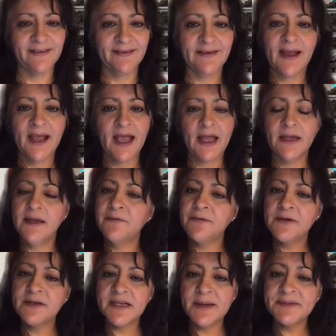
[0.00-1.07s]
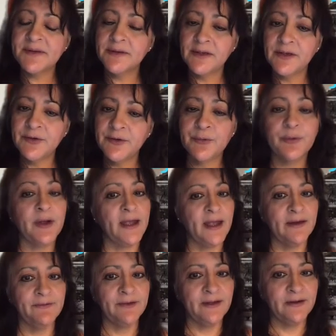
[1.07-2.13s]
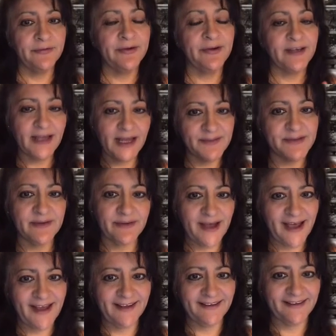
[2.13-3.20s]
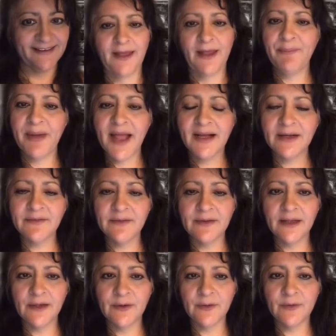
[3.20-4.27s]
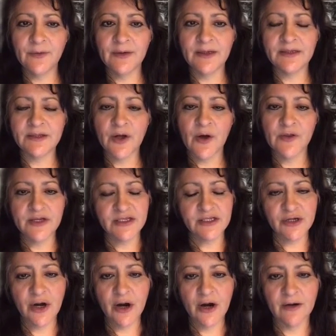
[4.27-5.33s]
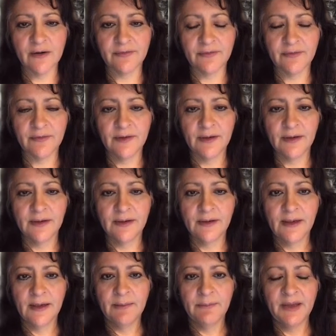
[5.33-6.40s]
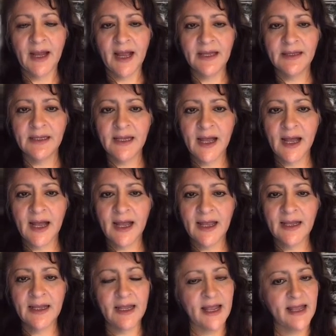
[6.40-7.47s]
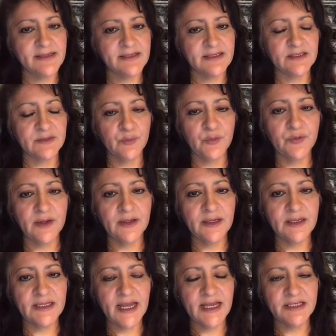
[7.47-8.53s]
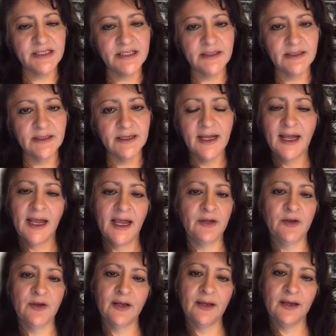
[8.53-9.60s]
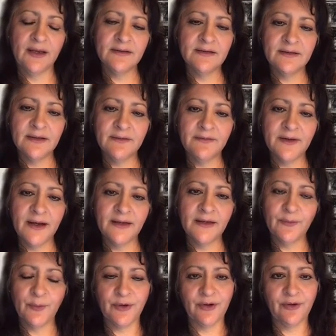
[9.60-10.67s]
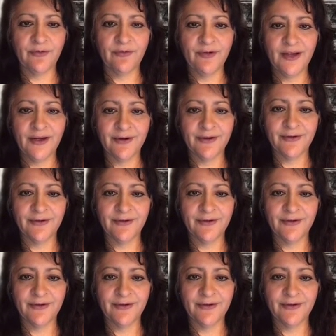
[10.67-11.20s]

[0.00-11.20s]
and different types of needles will have different types of eyes. In back of the needle is called a scarf. Behind the eye, it has a smooth indentation, and you can easily find it with your finger.